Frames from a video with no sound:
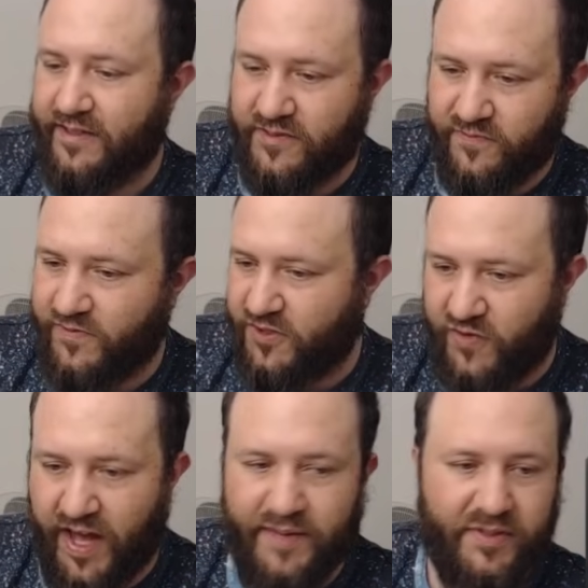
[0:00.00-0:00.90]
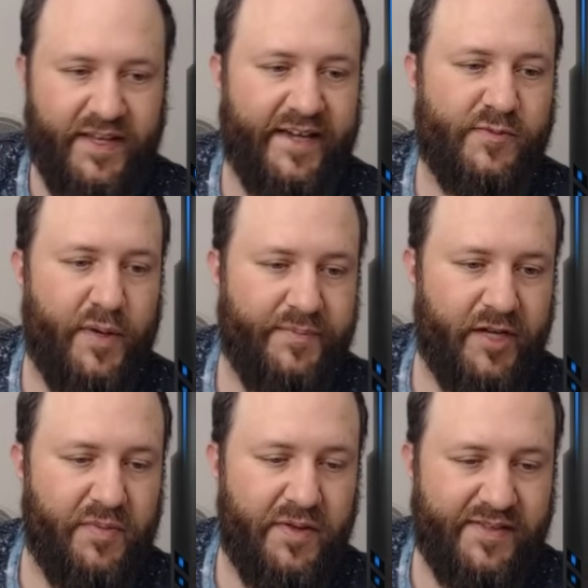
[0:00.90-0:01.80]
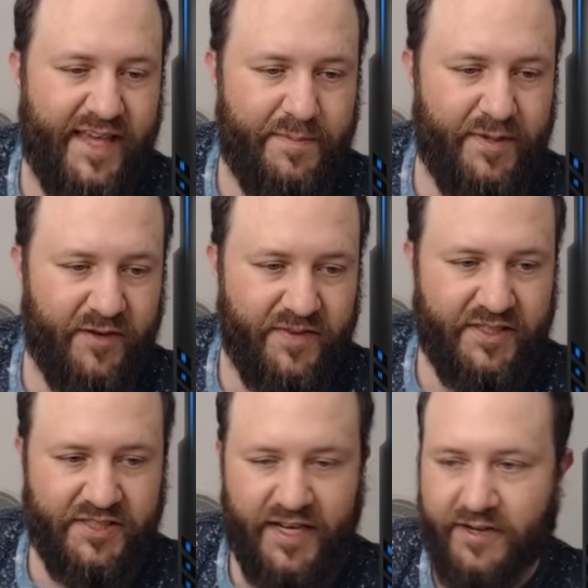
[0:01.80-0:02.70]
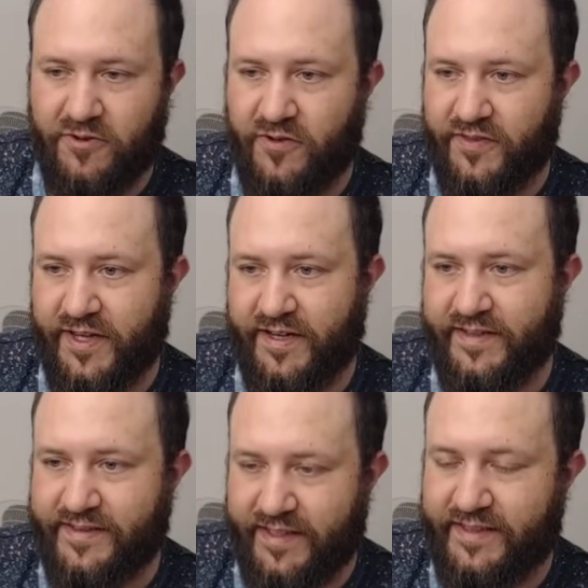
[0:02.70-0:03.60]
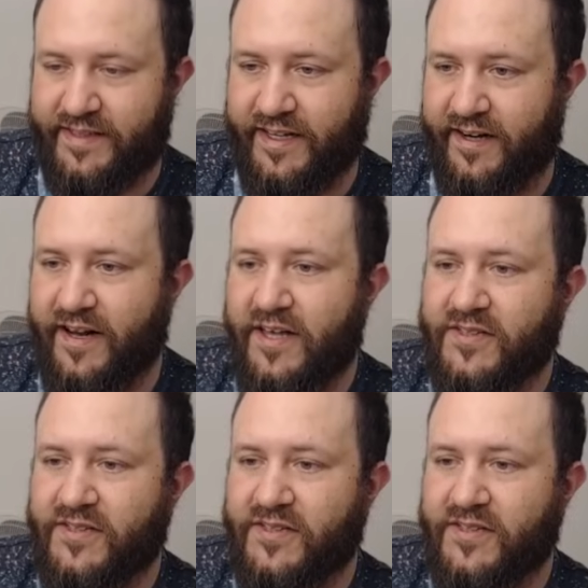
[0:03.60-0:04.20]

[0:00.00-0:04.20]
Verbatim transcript: there's there's viable decks, but I'm going to be keeping Green Shadow over there in D tier.